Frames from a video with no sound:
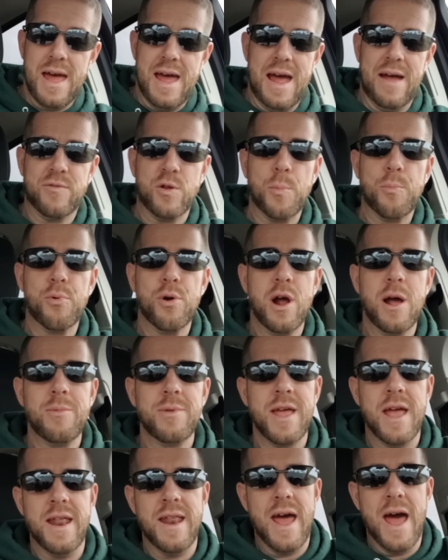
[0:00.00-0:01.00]
After
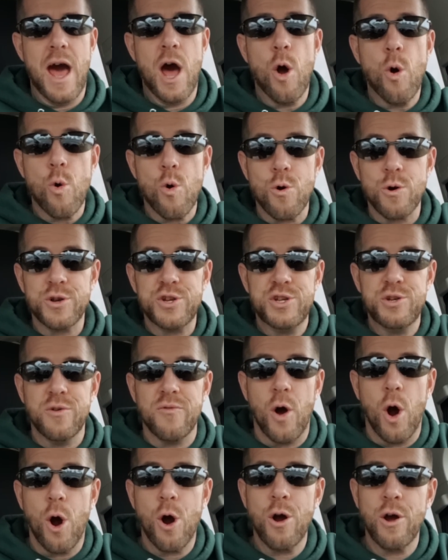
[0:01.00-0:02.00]
probably an hour or two
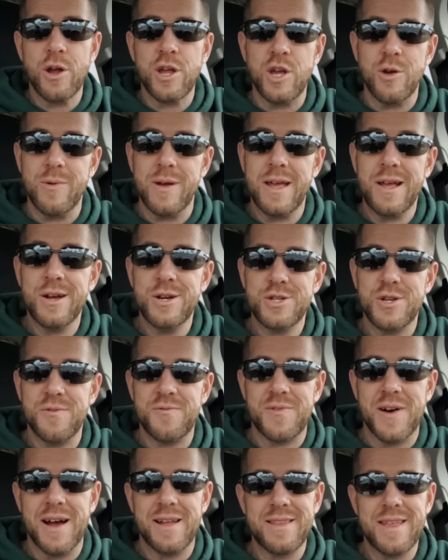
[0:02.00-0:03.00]
of arguing, she
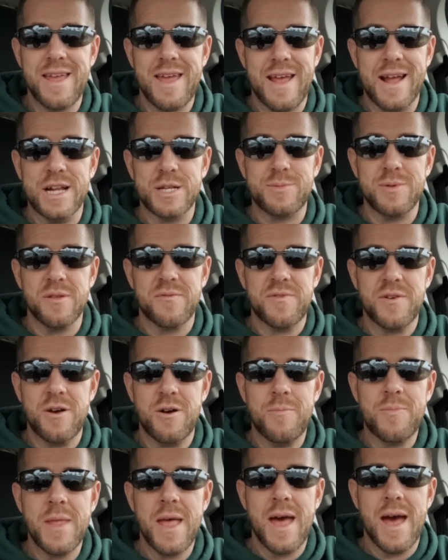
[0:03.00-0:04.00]
finally hands me the
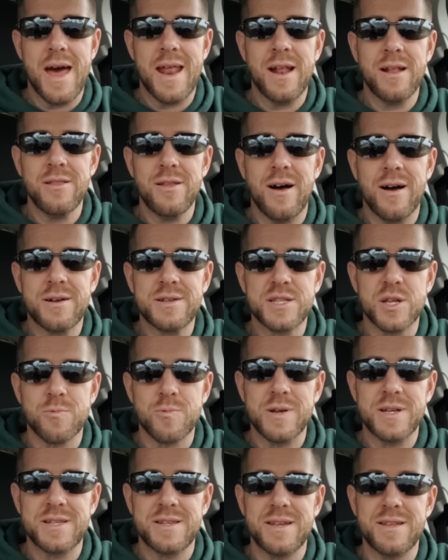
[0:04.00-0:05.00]
phone and unlocks the
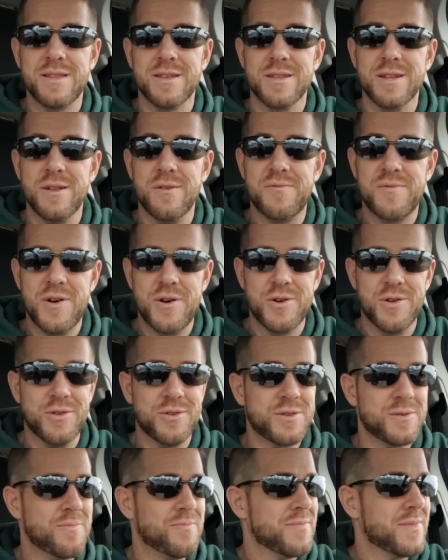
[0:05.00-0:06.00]
recently deleted
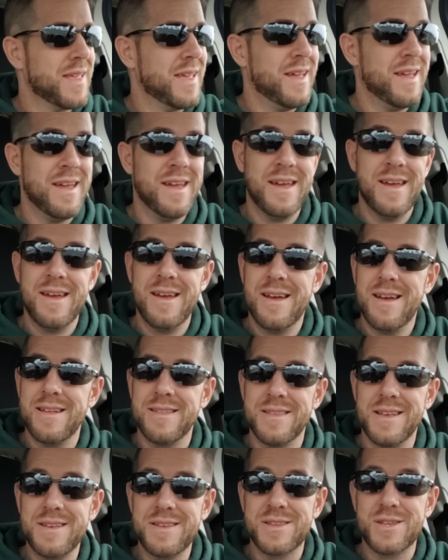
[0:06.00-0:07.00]
photos.
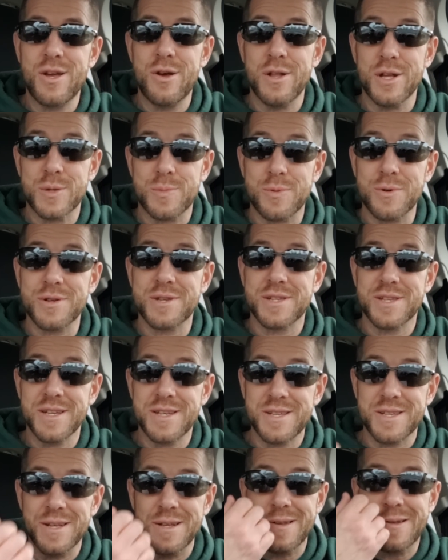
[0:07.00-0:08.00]
This dude is
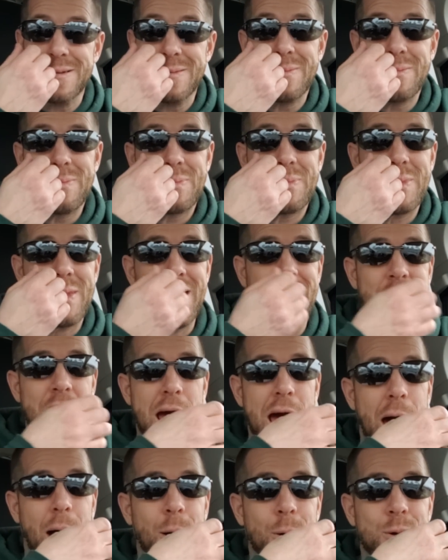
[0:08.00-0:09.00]
persistent. An
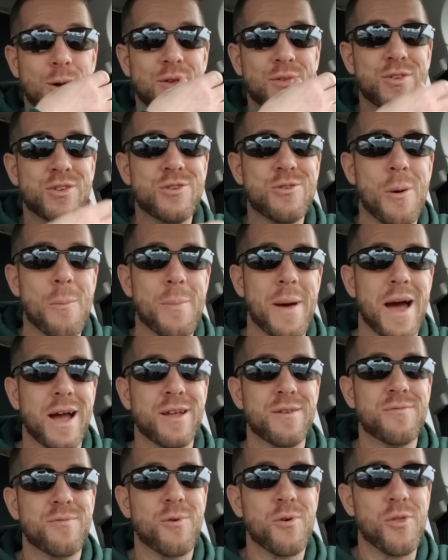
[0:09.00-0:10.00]
hour or two of back
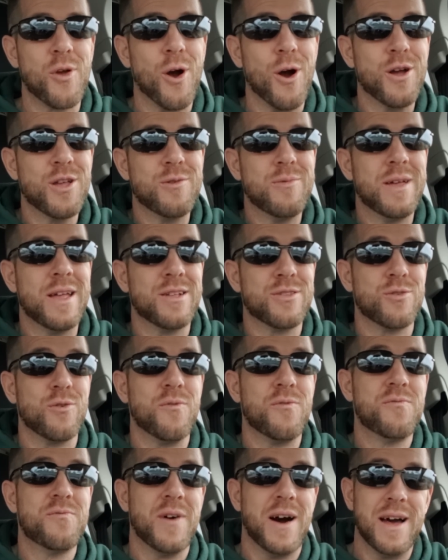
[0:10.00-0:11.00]
and forth arguing until
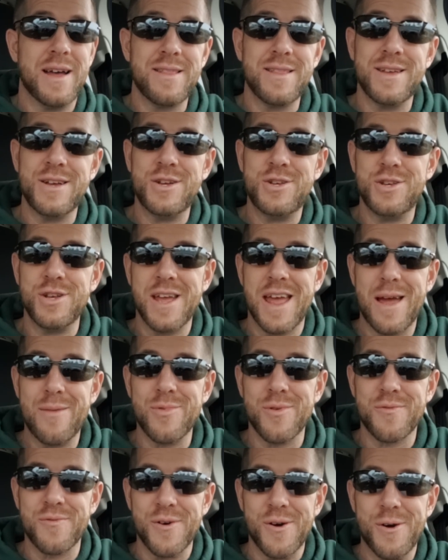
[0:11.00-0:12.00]
finally she gave
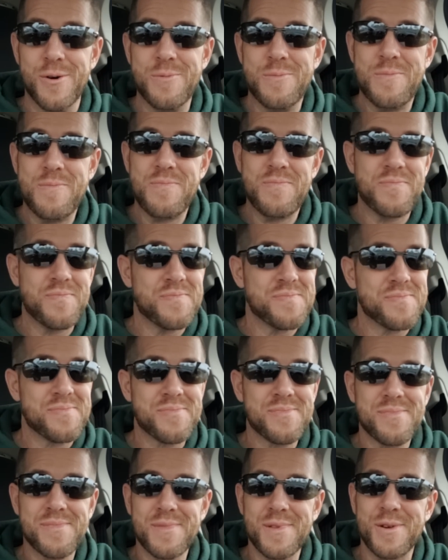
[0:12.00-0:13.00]
the phone.
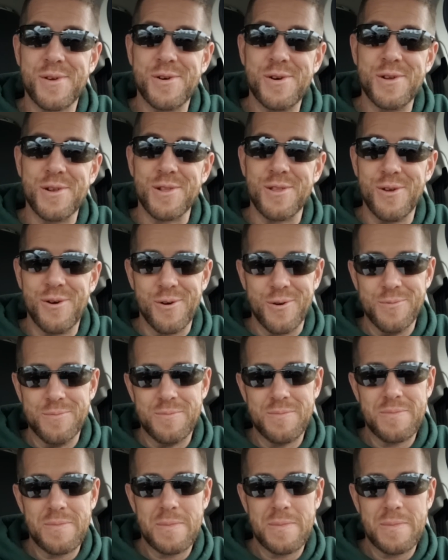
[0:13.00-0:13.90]
Good Lord.